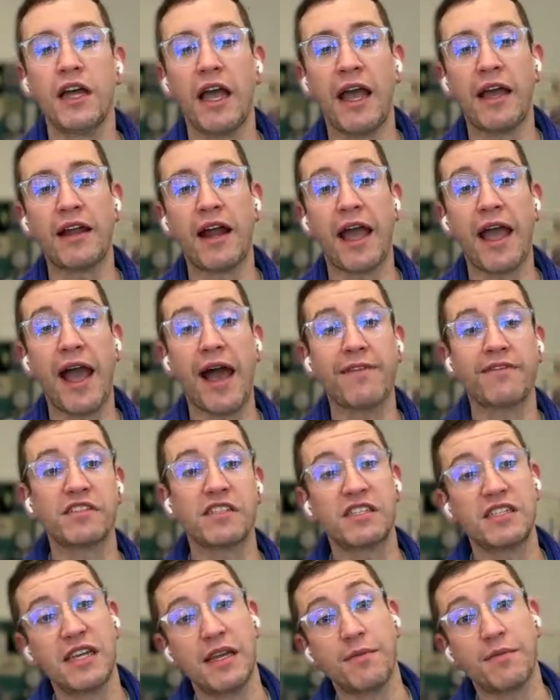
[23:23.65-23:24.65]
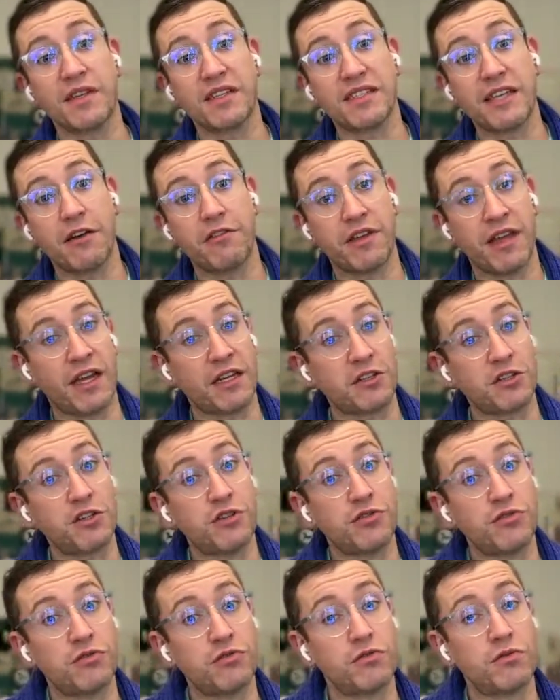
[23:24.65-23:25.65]
And I haven't steamed this out yet
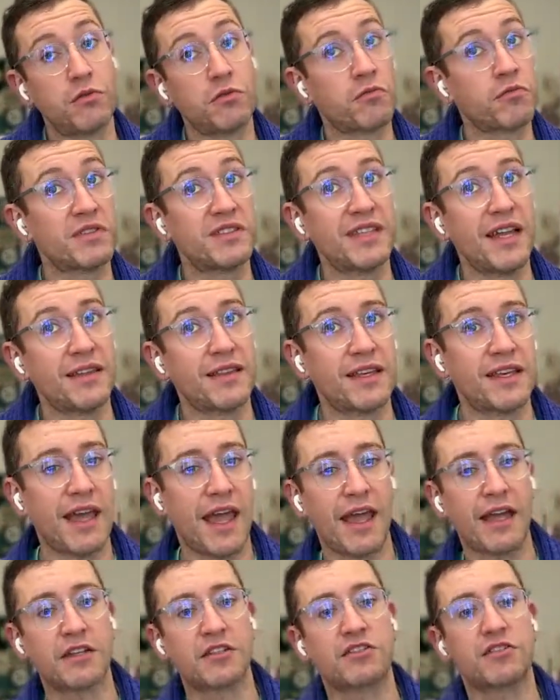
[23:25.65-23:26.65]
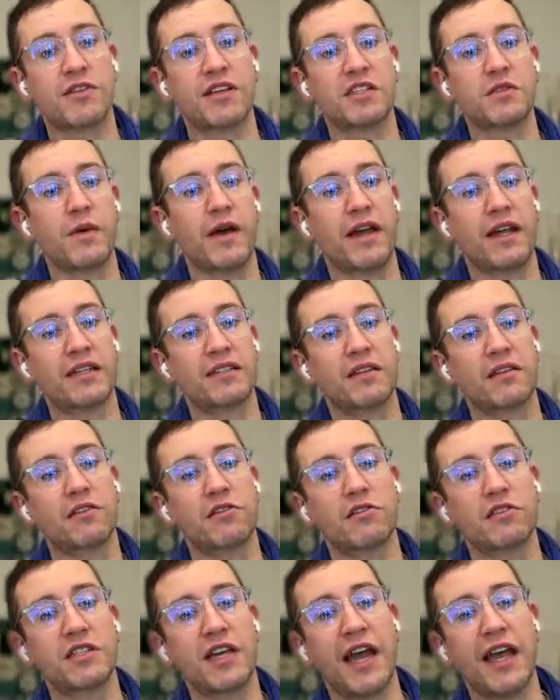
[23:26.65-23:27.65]
to set the gauge, so that's why it is a
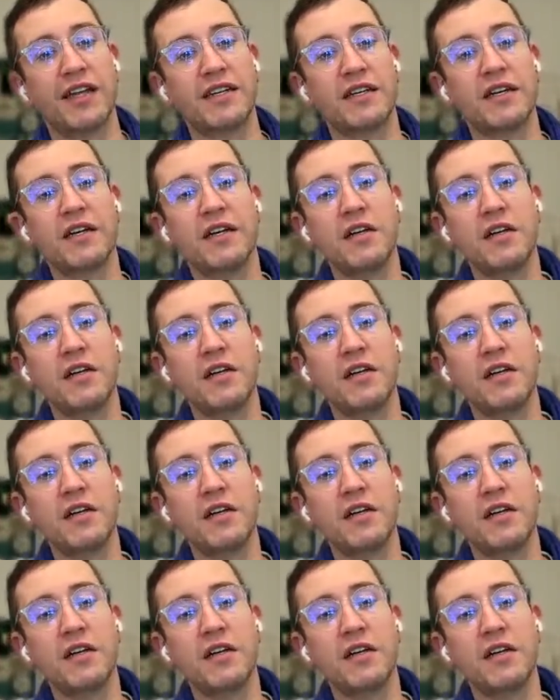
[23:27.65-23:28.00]
little tight.